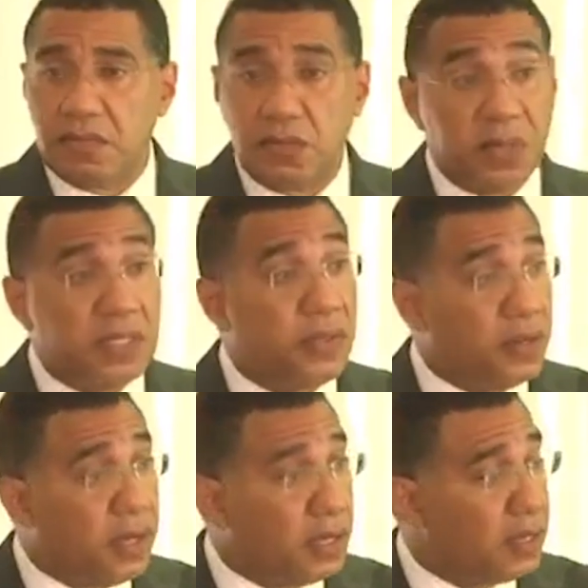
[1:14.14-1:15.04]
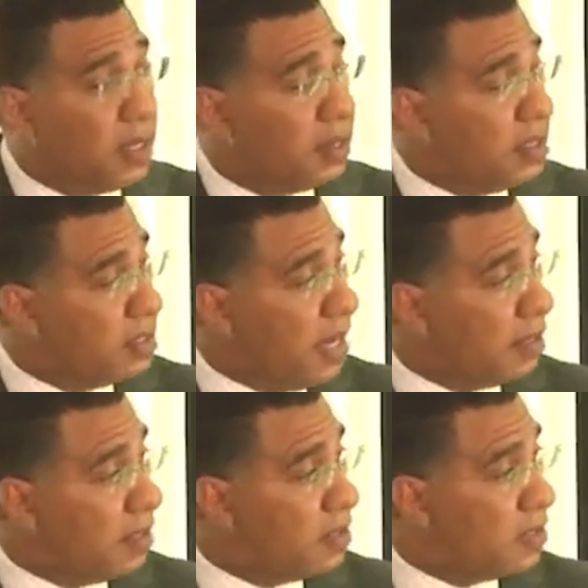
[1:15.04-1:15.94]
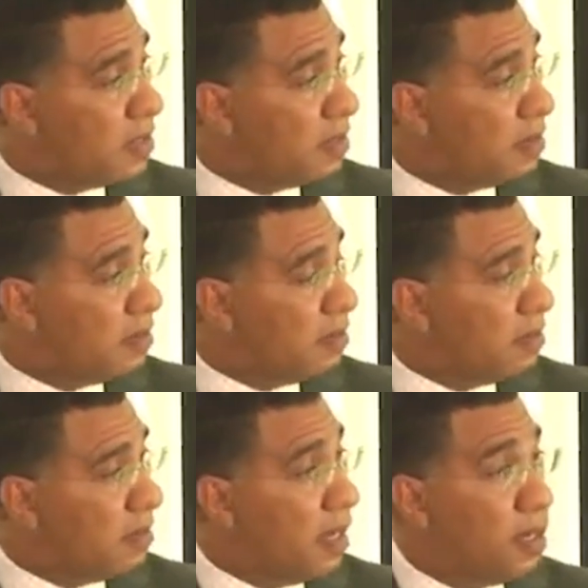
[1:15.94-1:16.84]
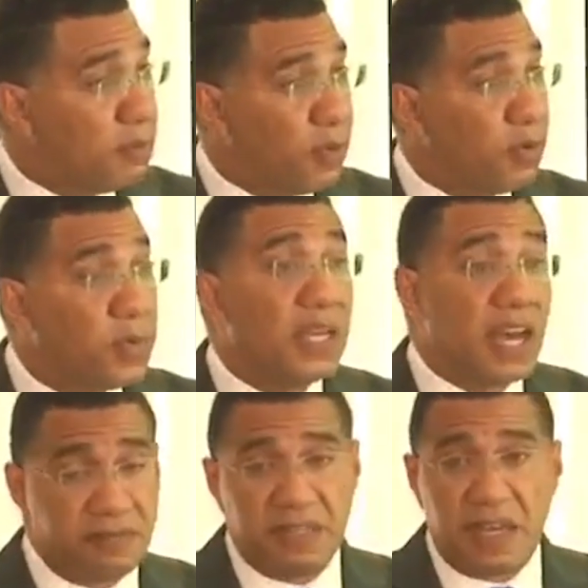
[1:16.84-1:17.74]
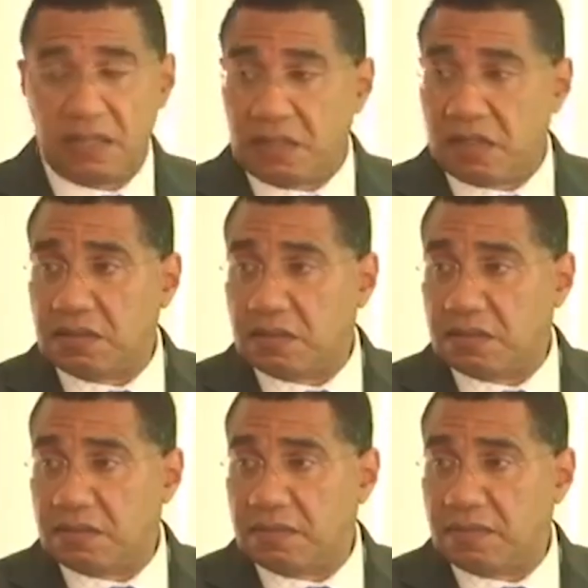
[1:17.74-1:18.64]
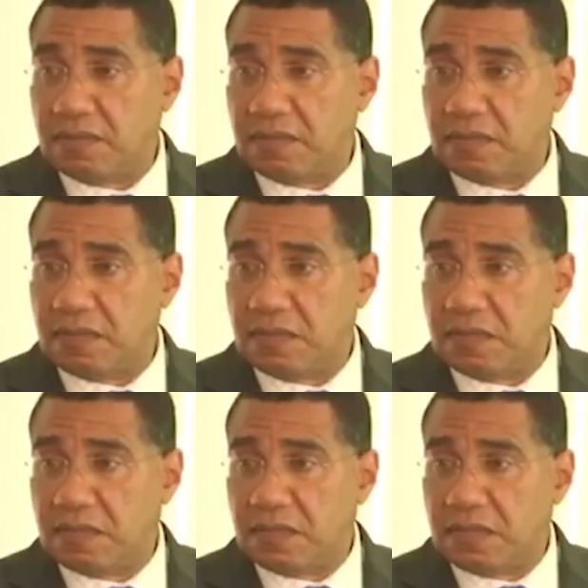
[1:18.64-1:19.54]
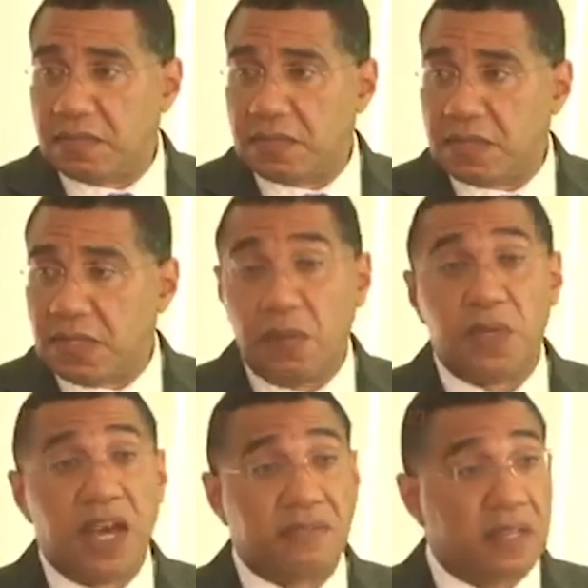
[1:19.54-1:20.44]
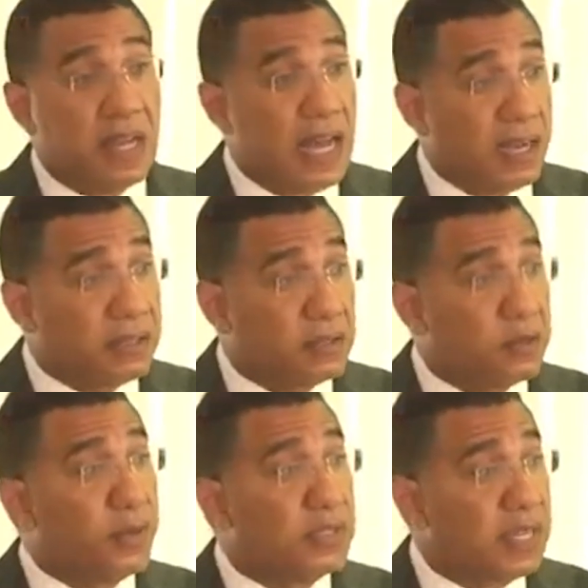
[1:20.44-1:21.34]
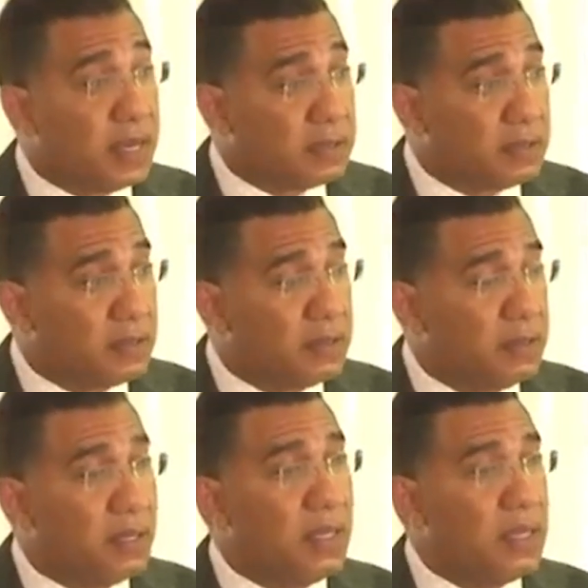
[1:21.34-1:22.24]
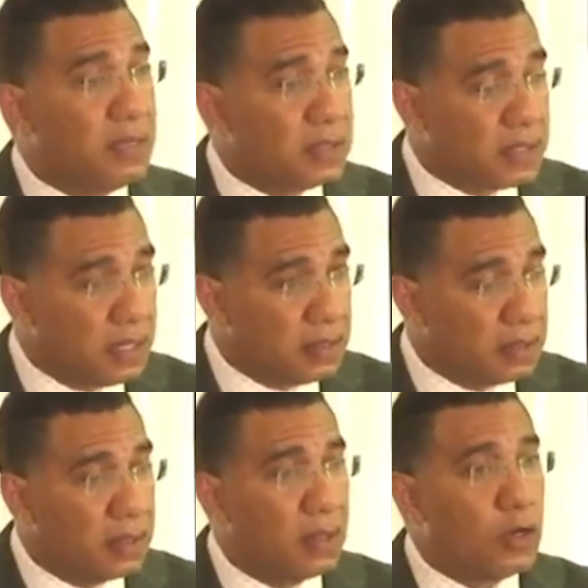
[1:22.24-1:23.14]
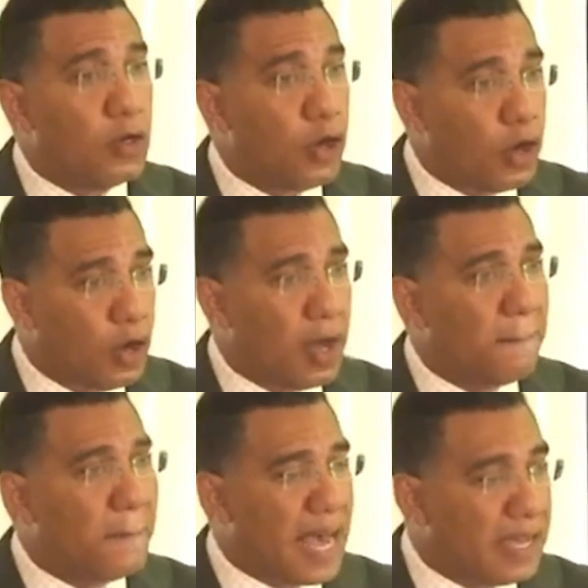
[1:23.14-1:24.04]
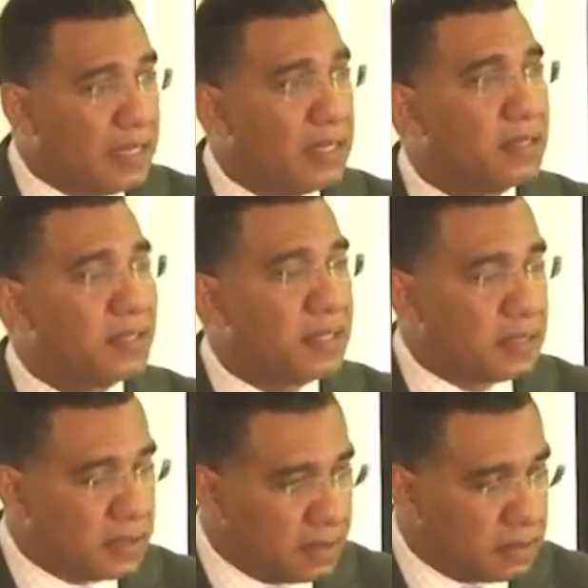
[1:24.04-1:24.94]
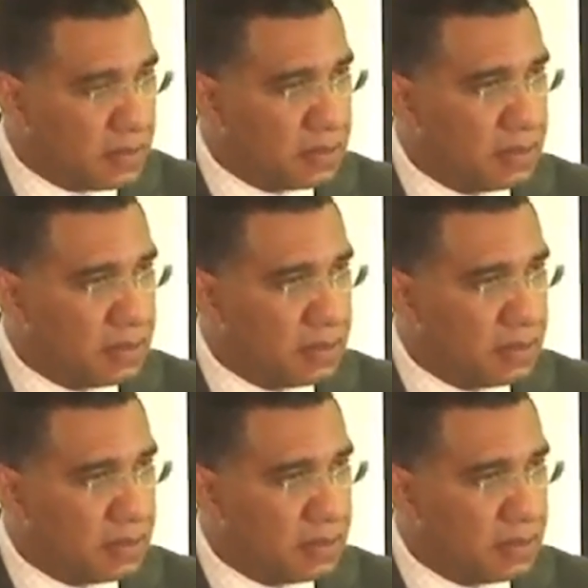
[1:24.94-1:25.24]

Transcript: to be dithering on these matters anymore. We have to act on it. And we have to act to protect the innocent, law-abiding citizens.